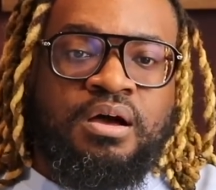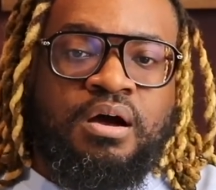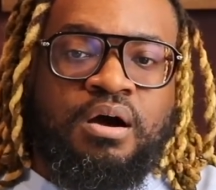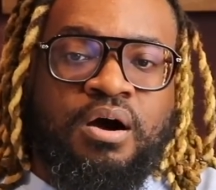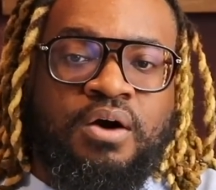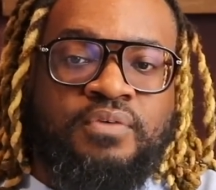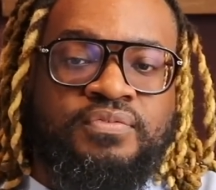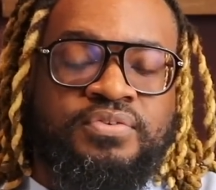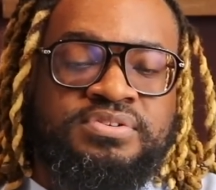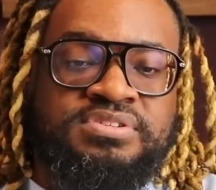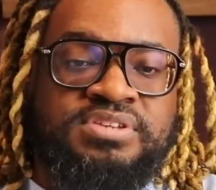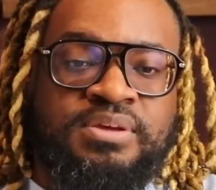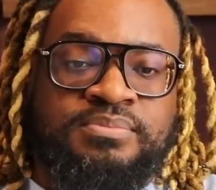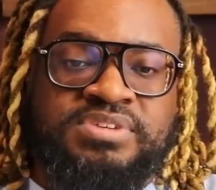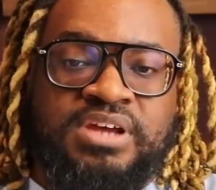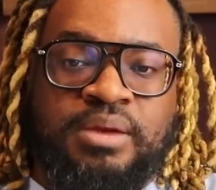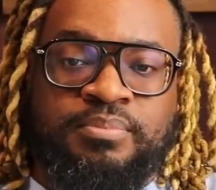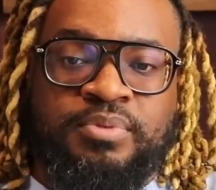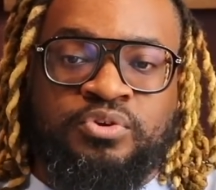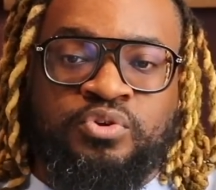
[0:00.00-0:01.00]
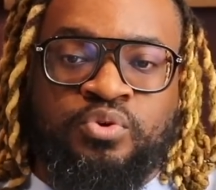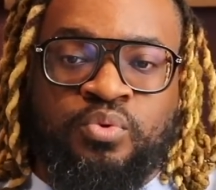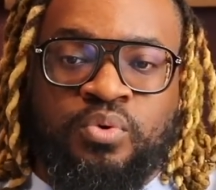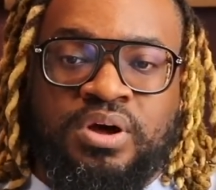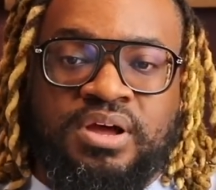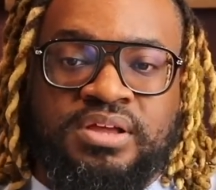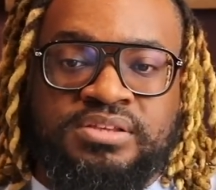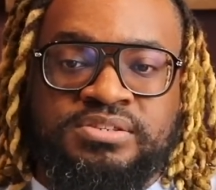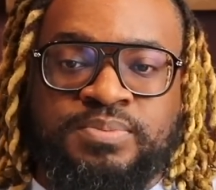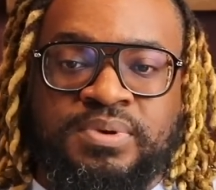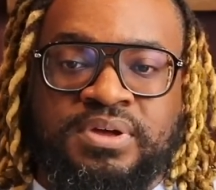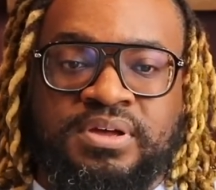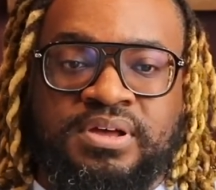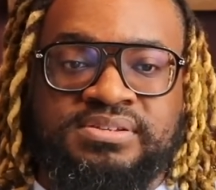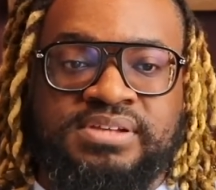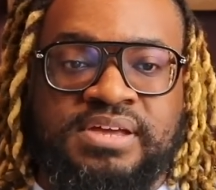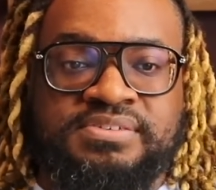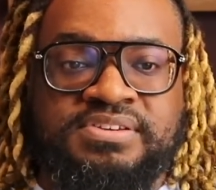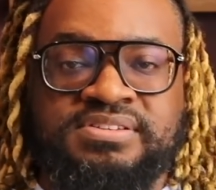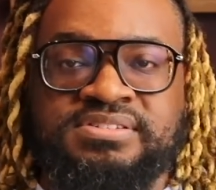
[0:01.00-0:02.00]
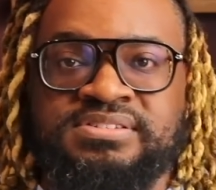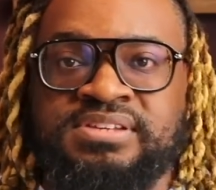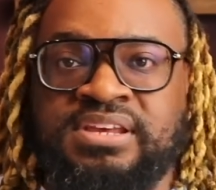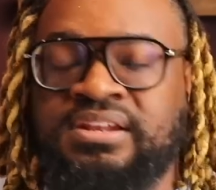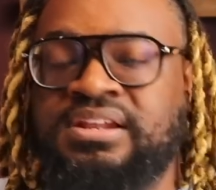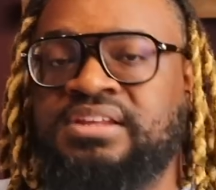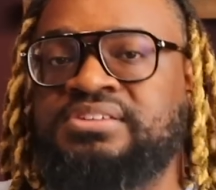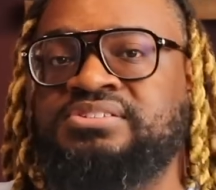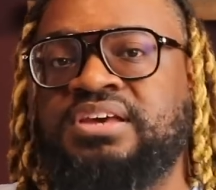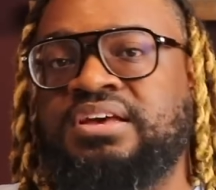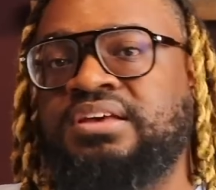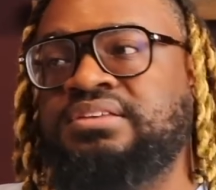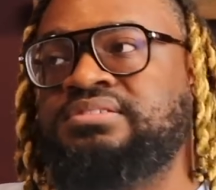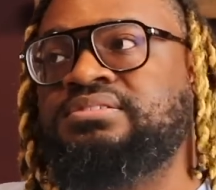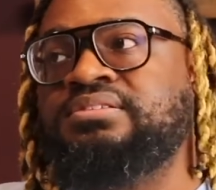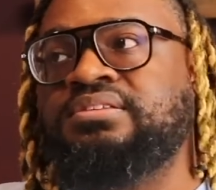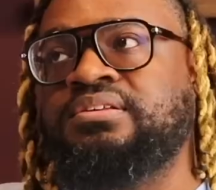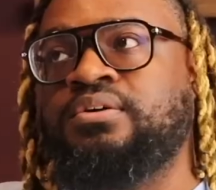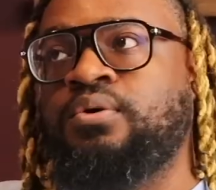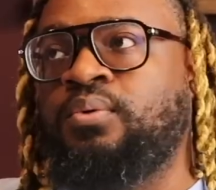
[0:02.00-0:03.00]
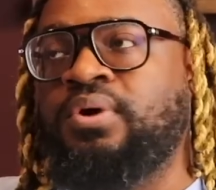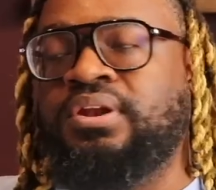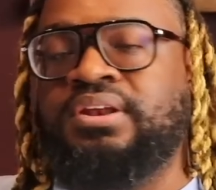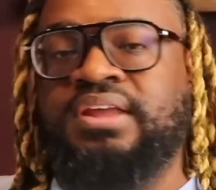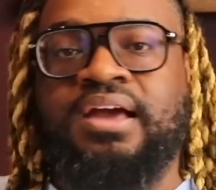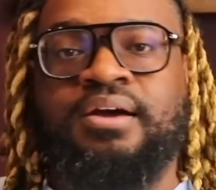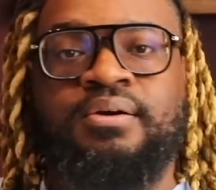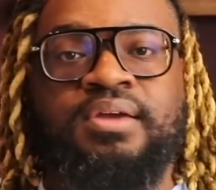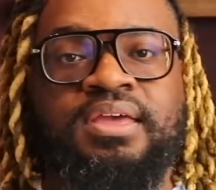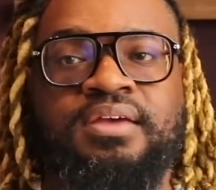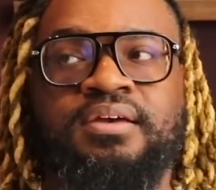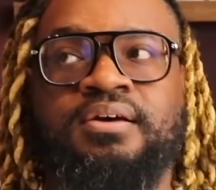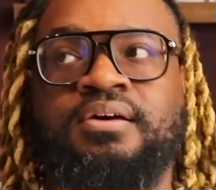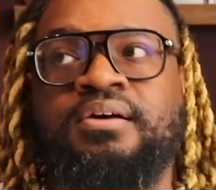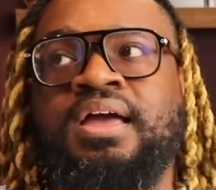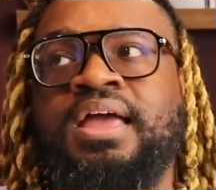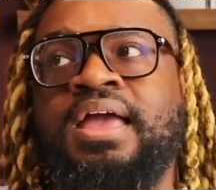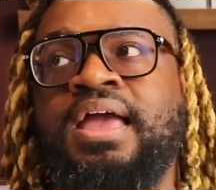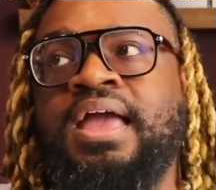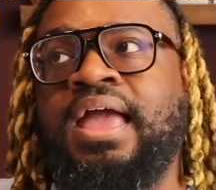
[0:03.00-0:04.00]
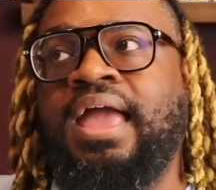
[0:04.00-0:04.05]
offer some type of nuance because I just seen it just going downhill.